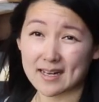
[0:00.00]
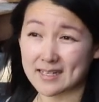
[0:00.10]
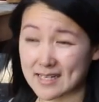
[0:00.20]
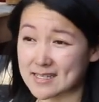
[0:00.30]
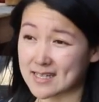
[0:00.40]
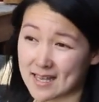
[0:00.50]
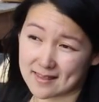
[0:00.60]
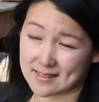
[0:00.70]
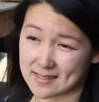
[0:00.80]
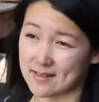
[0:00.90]
I need to
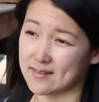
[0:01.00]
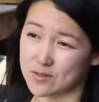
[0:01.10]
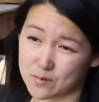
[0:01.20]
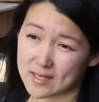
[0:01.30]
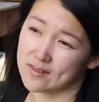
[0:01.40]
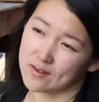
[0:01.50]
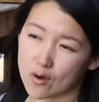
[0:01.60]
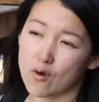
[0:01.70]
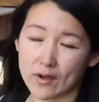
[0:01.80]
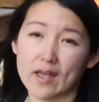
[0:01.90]
get this done this week. And they'll
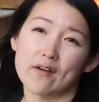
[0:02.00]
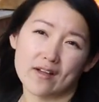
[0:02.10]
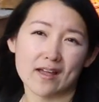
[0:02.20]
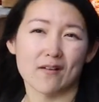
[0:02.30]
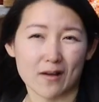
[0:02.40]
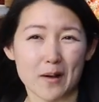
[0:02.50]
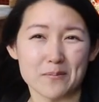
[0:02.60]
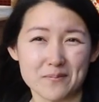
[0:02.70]
go, okay, okay, I'll come.